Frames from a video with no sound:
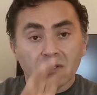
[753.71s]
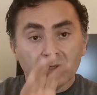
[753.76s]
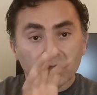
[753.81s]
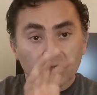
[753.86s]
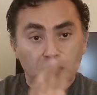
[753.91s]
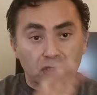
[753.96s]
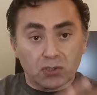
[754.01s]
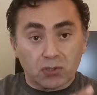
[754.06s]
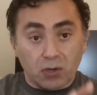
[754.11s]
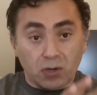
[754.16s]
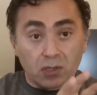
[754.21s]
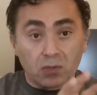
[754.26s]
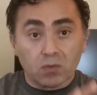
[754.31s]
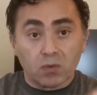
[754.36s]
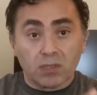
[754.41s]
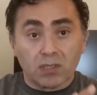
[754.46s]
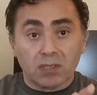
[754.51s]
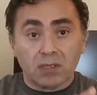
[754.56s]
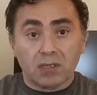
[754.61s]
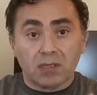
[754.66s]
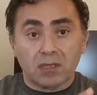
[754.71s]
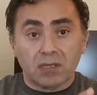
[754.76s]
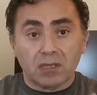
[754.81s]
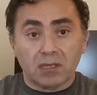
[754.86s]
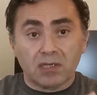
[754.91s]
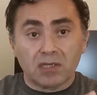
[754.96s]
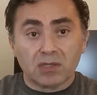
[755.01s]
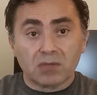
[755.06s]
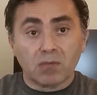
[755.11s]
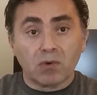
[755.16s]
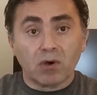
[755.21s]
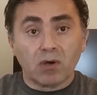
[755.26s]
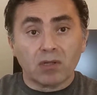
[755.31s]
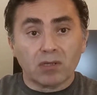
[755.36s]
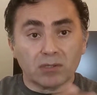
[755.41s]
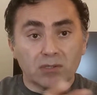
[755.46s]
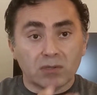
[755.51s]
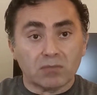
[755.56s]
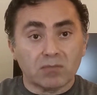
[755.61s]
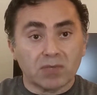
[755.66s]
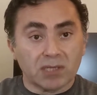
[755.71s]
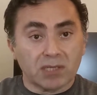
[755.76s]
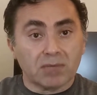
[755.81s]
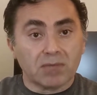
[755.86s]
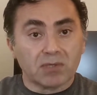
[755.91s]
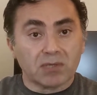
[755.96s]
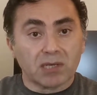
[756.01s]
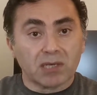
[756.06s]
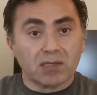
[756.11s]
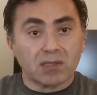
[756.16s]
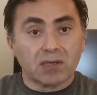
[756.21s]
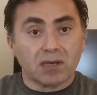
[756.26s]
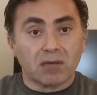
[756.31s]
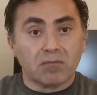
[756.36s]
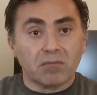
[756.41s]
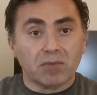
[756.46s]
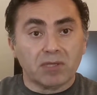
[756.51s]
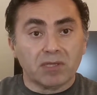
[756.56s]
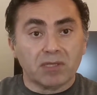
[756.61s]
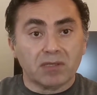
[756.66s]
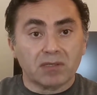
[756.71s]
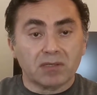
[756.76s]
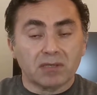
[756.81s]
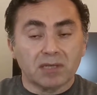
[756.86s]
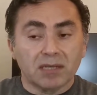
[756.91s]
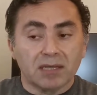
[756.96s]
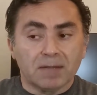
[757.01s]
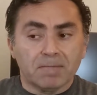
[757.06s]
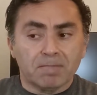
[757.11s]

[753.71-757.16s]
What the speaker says: start with the smaller to medium-sized companies.